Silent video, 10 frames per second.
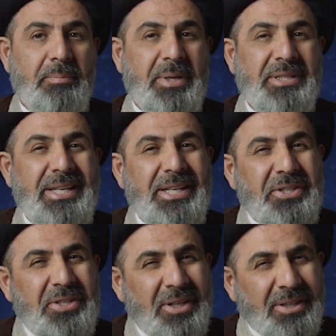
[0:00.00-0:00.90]
but
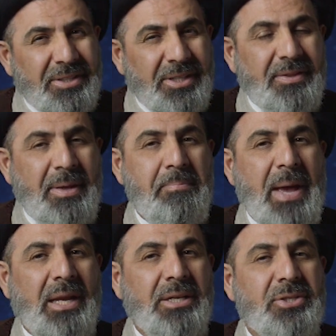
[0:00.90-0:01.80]
he tilted the
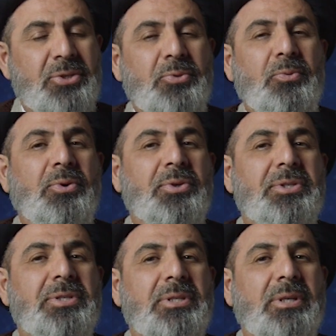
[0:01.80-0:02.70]
balance
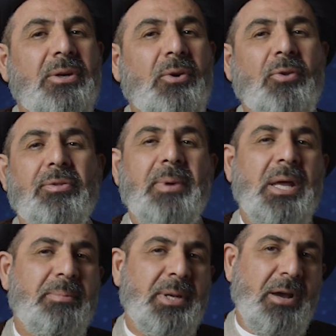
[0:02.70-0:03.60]
towards
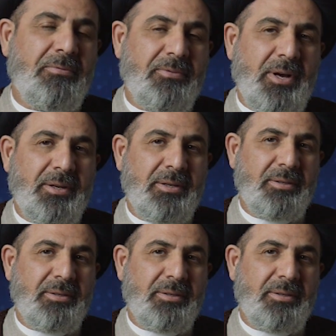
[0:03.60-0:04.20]
Uthman ibn Affan